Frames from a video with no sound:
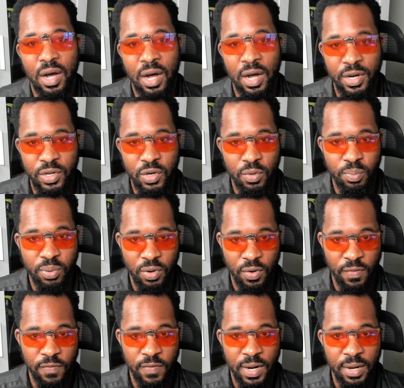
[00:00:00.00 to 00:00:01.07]
on your
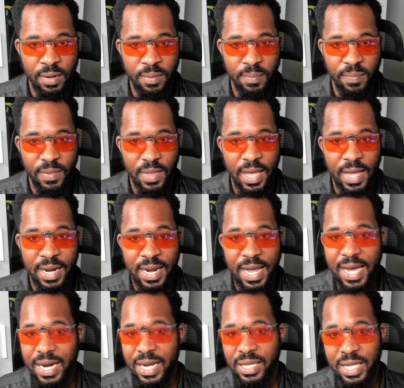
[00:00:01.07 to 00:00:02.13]
profile, and
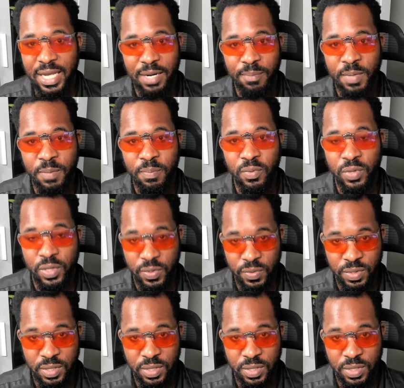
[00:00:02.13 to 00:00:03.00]
not a lot of people use it,